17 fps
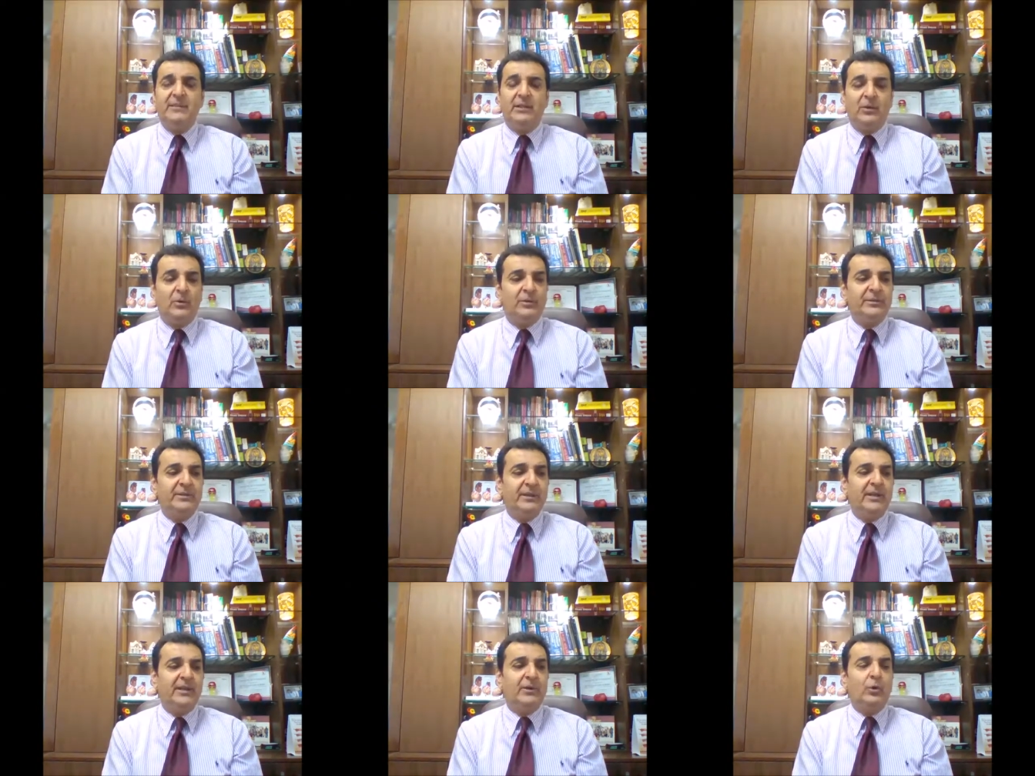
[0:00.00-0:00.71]
Now,
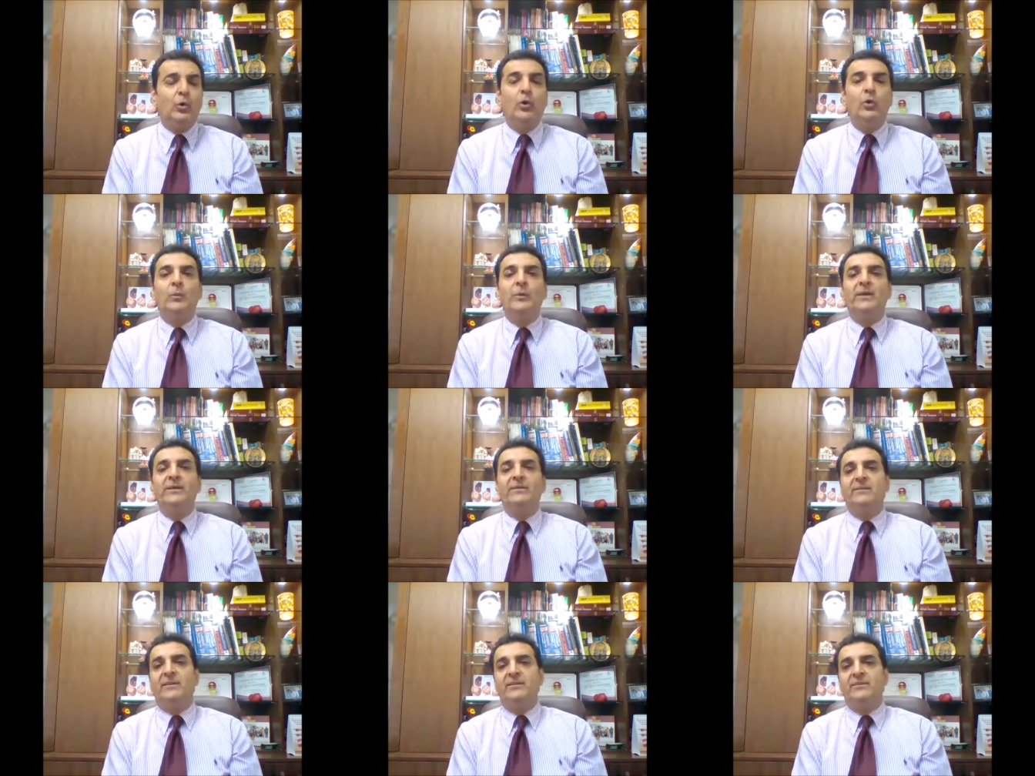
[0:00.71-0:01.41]
they are
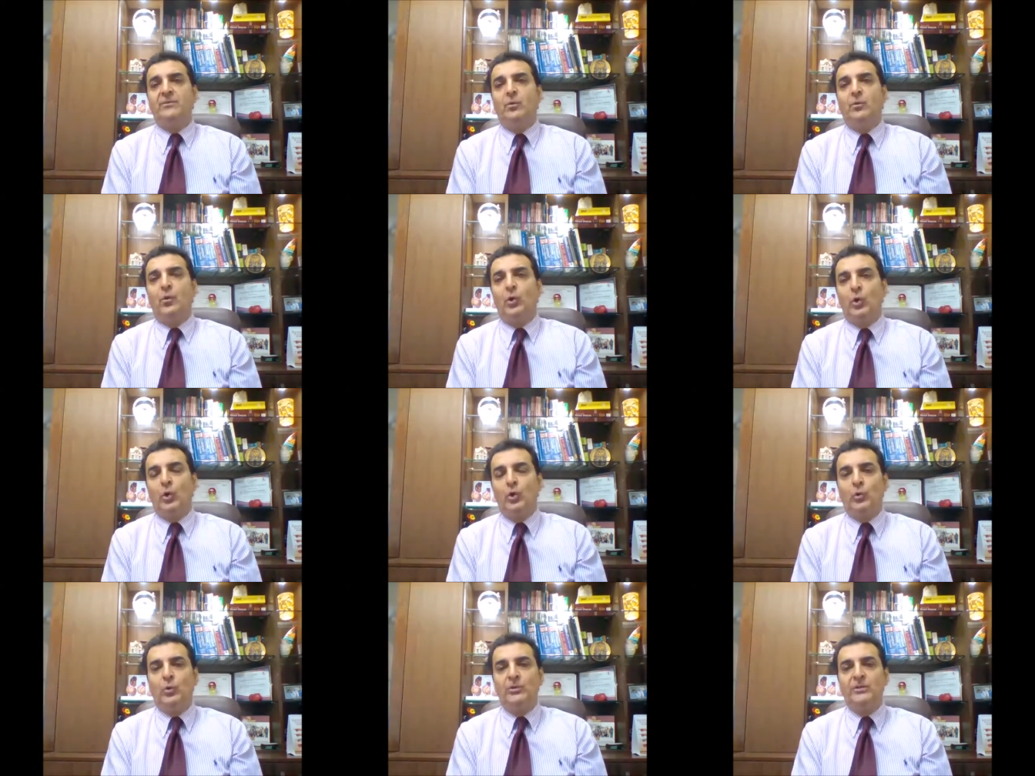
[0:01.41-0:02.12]
always, as you all
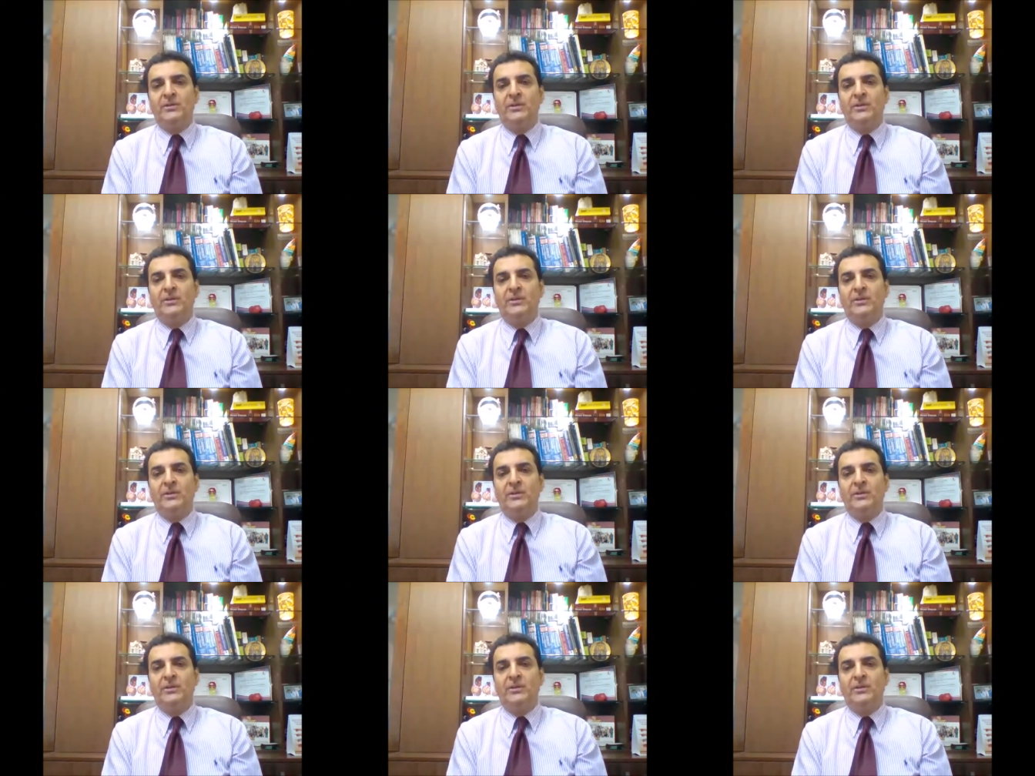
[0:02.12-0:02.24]
know,